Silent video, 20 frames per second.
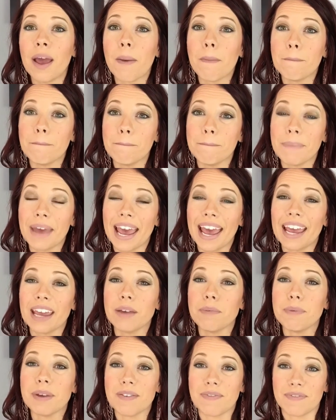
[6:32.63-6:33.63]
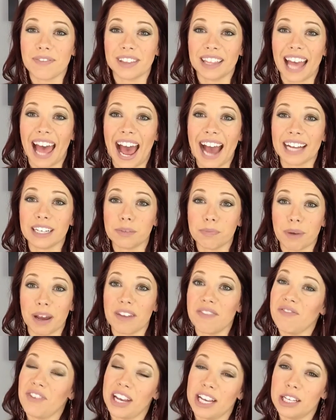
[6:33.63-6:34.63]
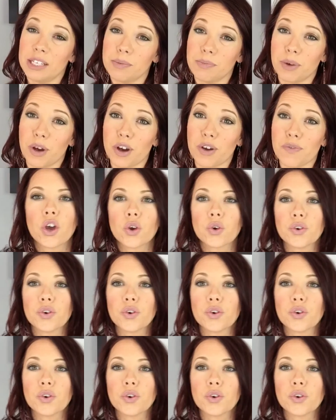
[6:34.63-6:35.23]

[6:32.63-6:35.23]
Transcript: may be flagged by Facebook.